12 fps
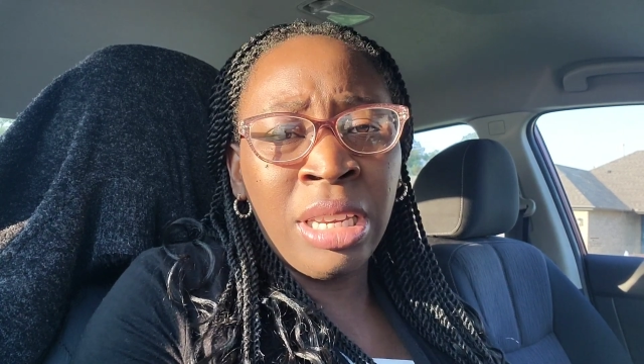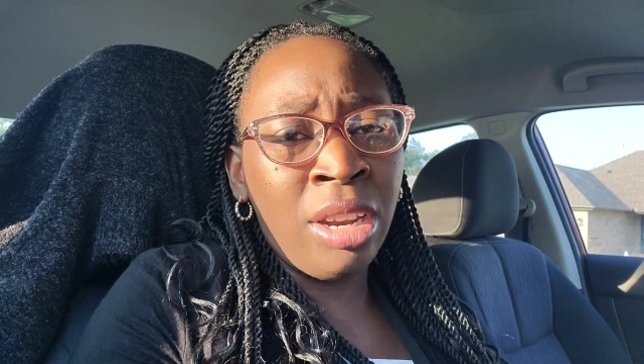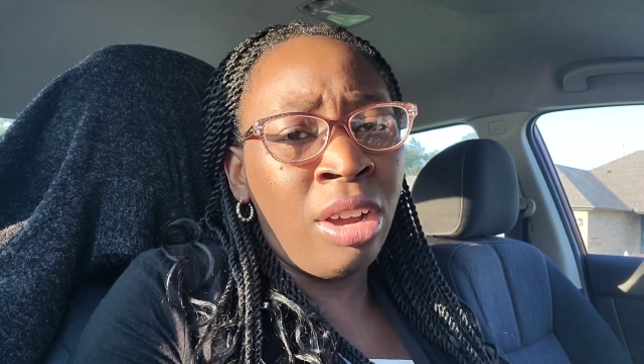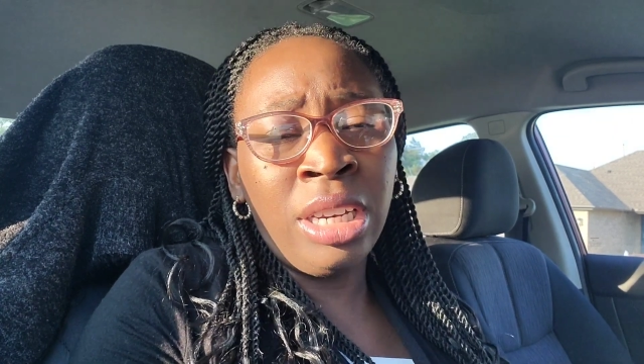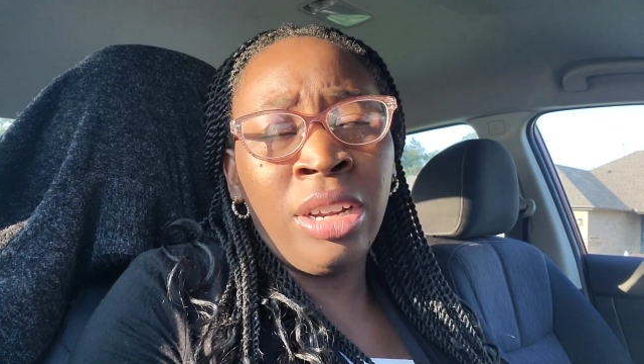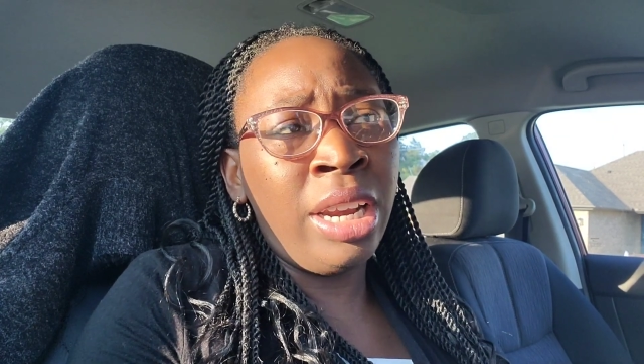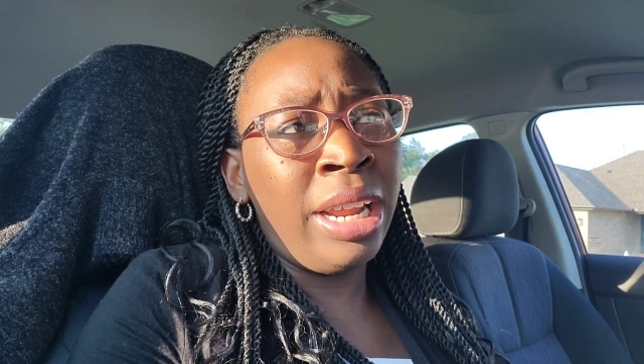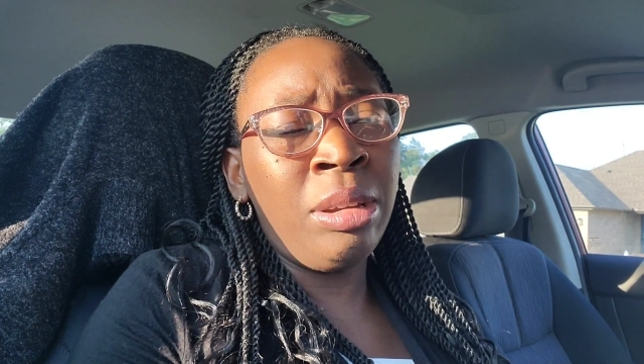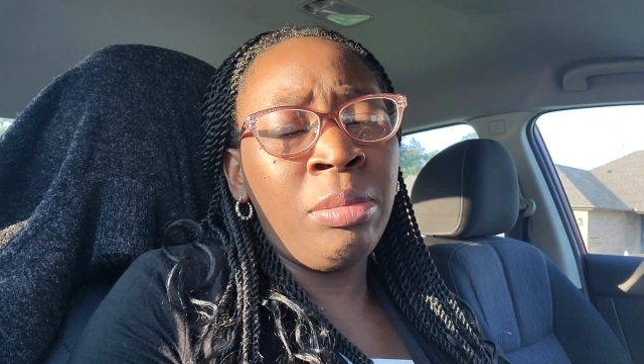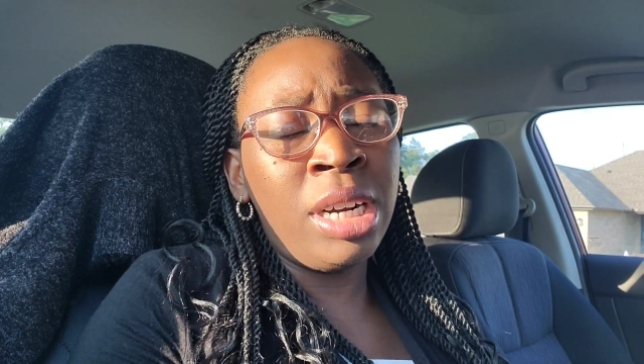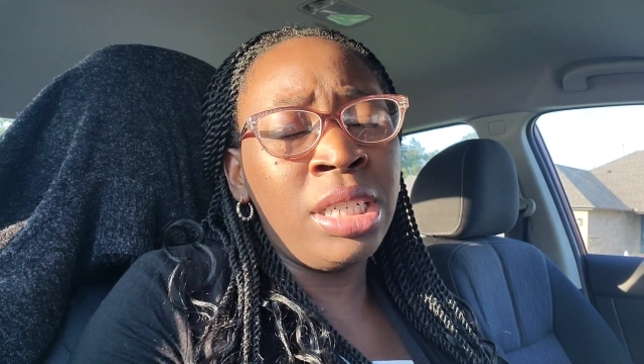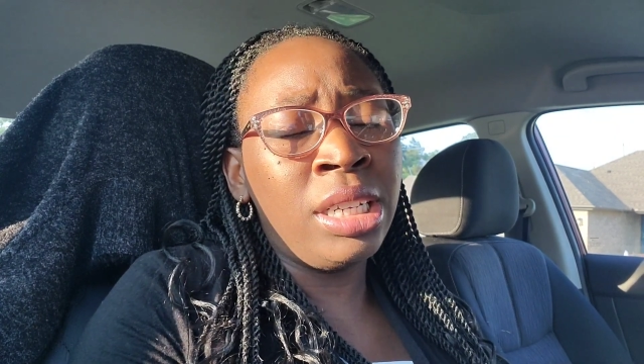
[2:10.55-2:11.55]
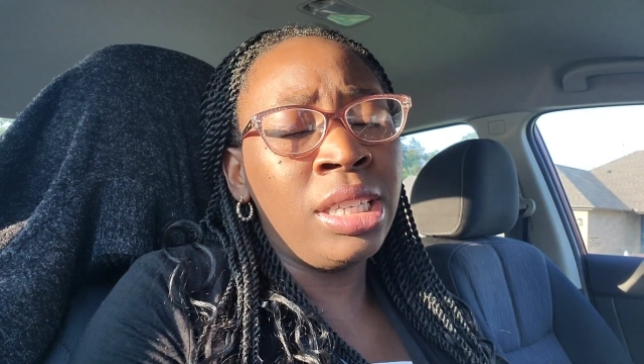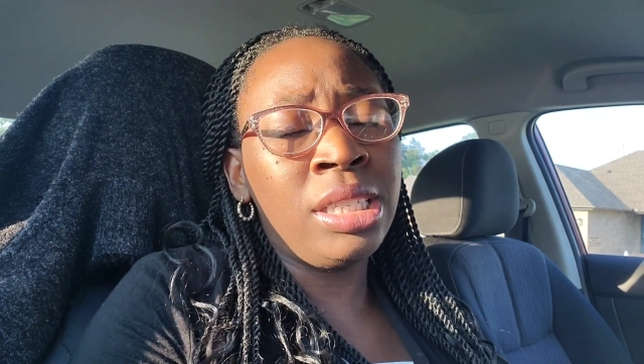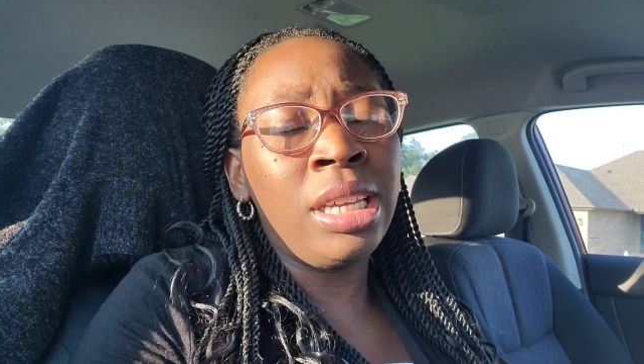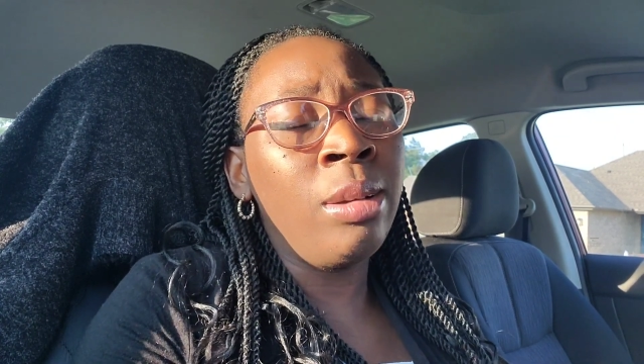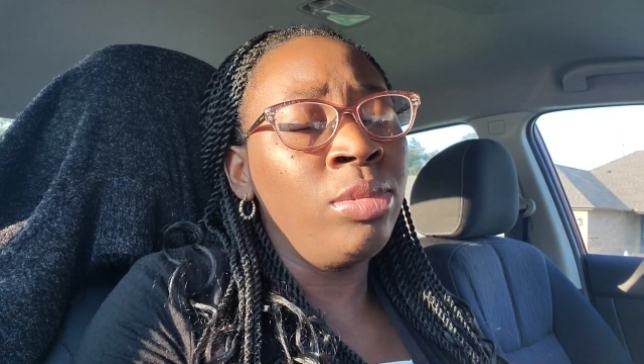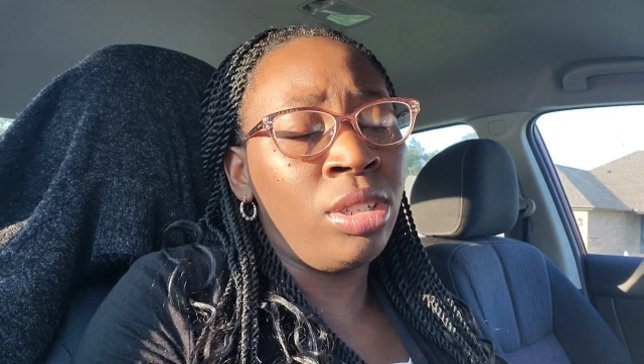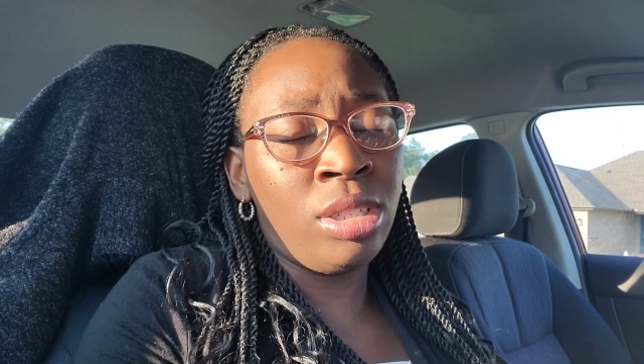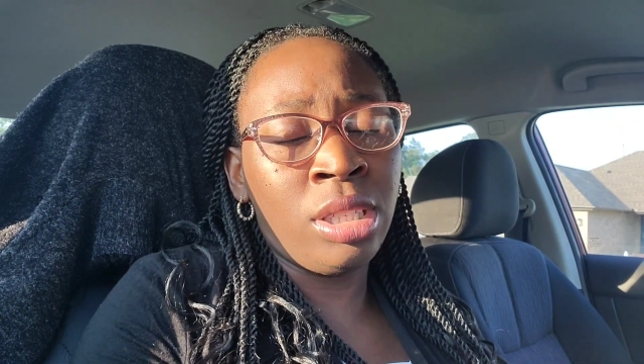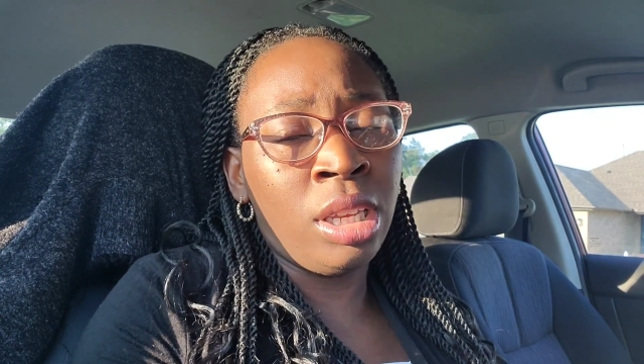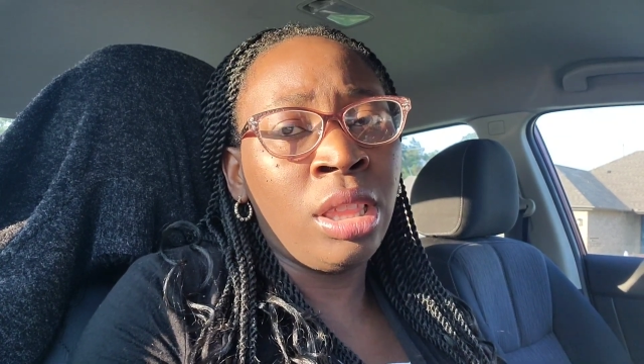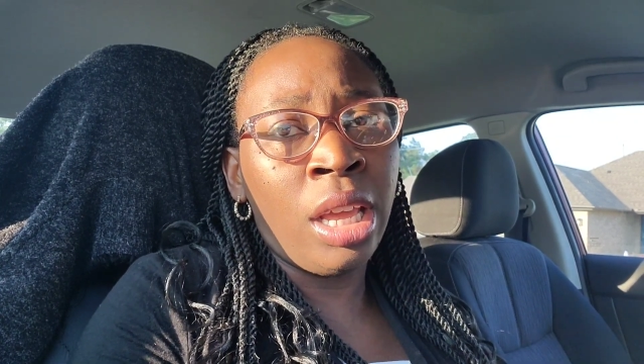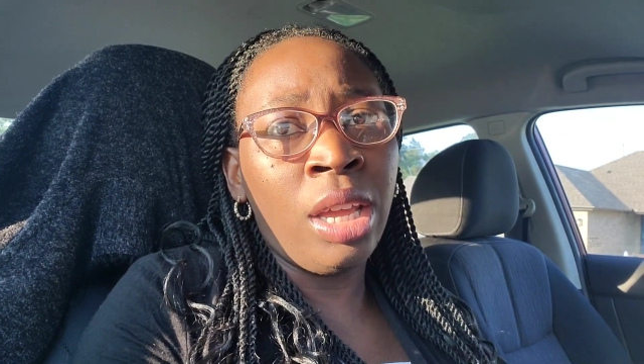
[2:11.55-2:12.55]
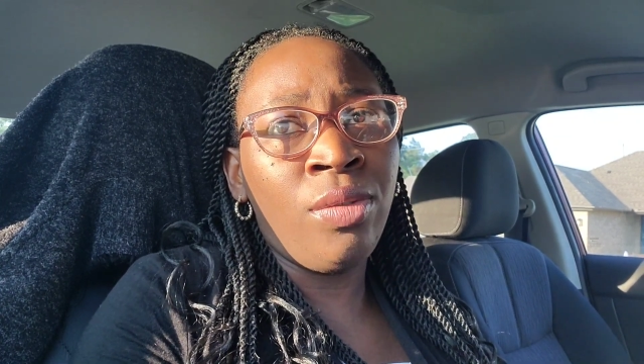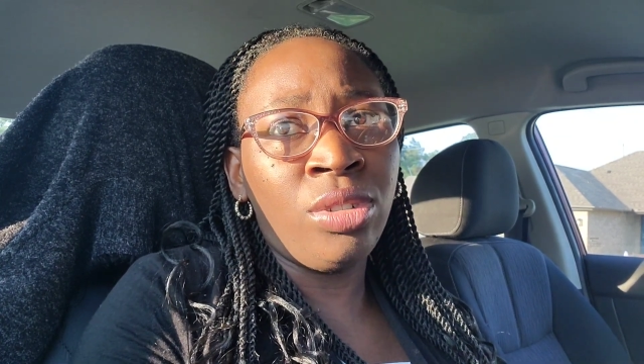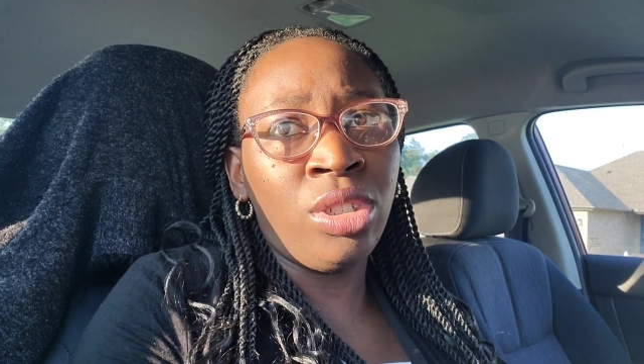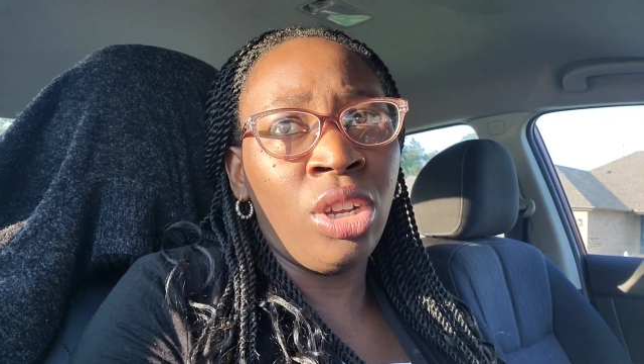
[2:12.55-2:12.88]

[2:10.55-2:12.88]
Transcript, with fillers: you know in an emergency i'm just thankful